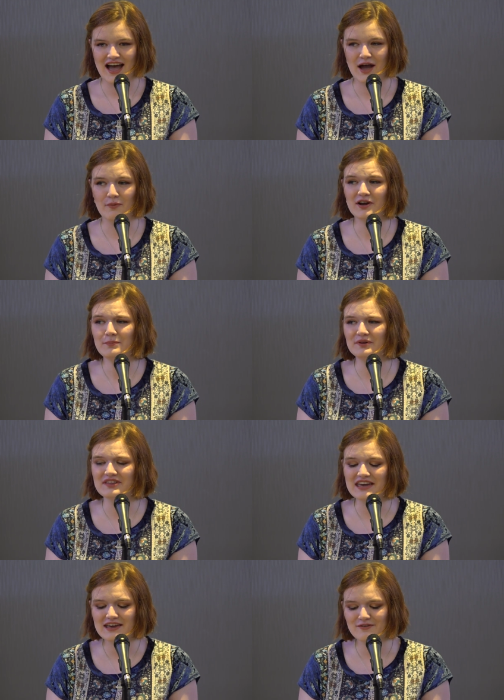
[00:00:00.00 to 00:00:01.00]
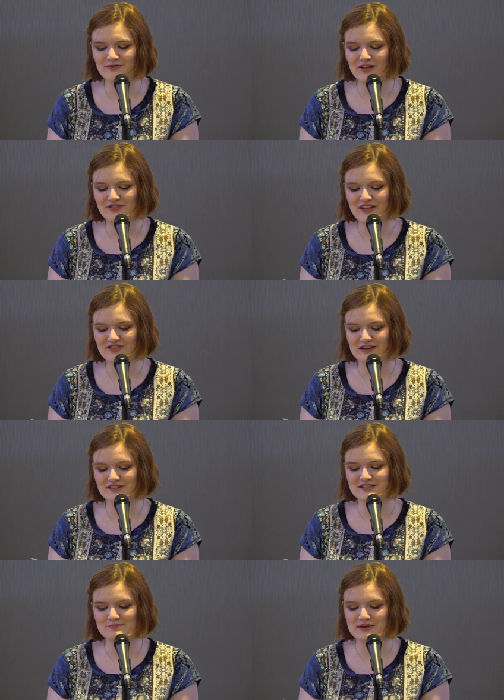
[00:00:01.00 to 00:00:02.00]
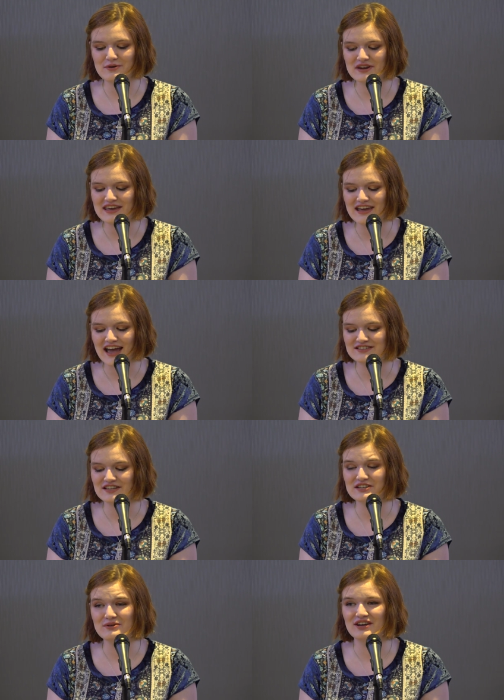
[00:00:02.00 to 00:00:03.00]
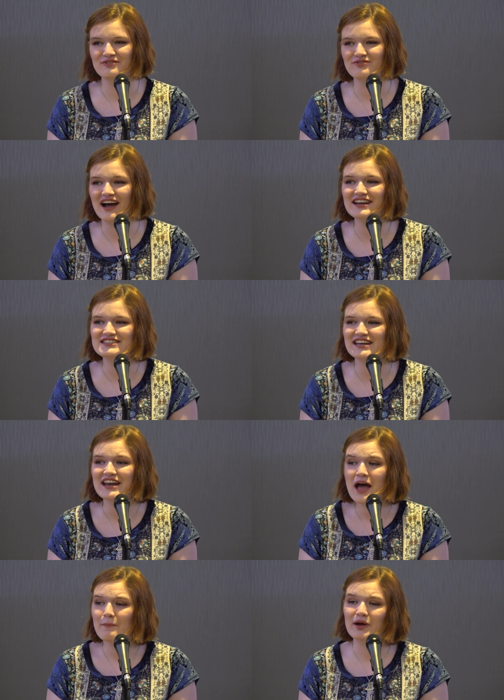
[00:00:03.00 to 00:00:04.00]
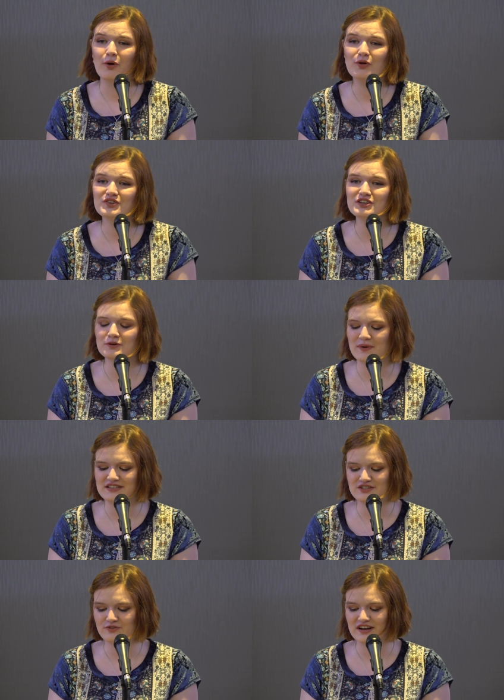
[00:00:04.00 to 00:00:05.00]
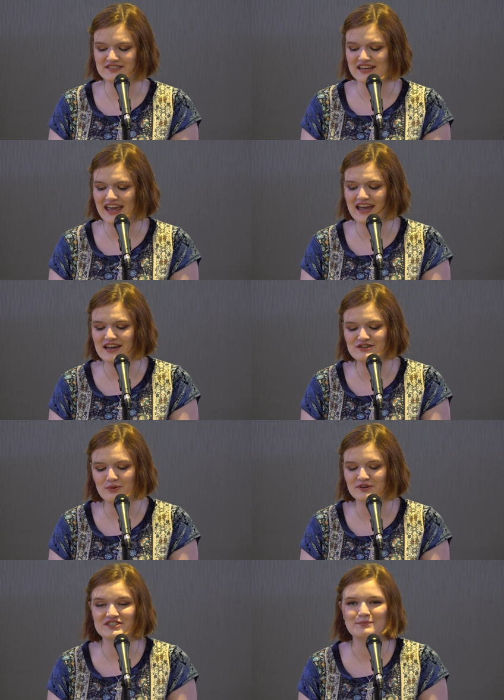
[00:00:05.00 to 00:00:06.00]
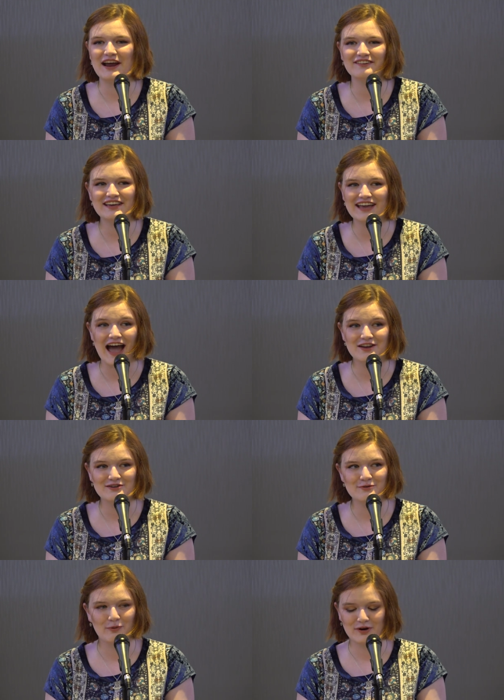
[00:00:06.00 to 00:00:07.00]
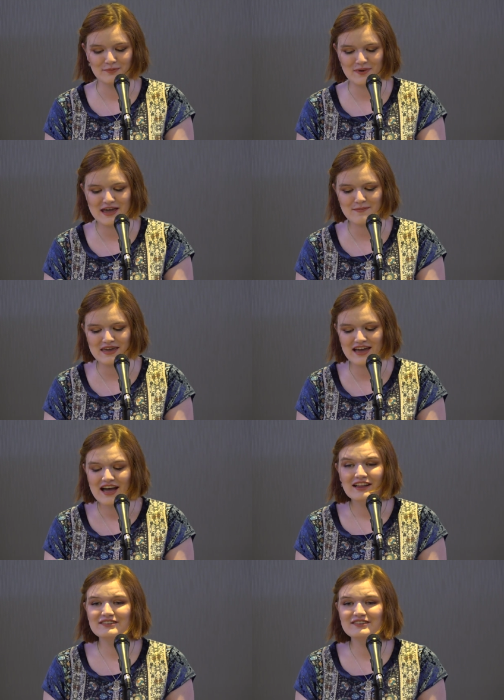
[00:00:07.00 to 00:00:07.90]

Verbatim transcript: I want to believe that there is beauty and that you can find it by holding your best friend's hand or smiling at a newborn baby,